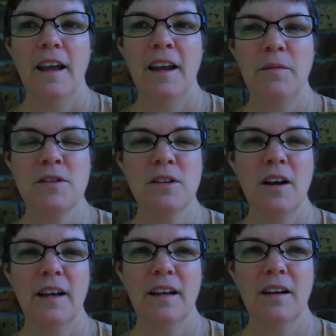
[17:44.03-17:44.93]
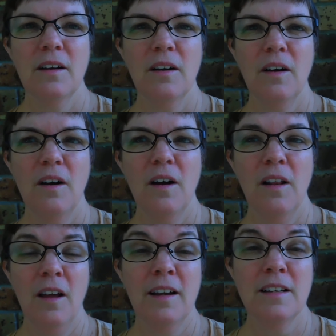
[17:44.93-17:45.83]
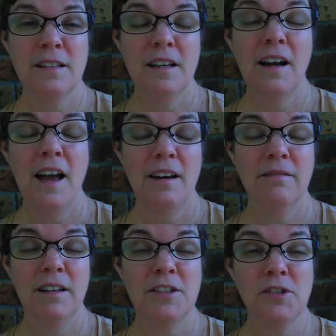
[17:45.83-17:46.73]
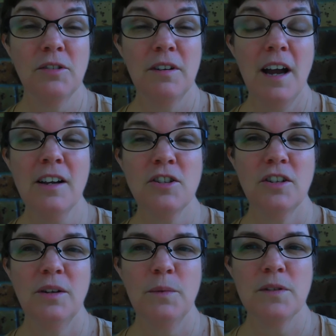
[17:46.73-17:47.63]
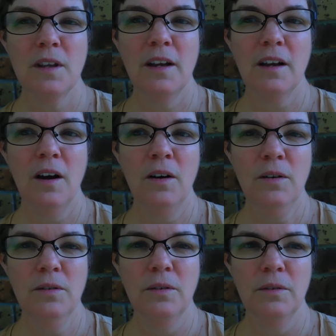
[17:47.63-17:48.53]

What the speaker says: it was like I said, I had a really strong reaction. It was like, oh.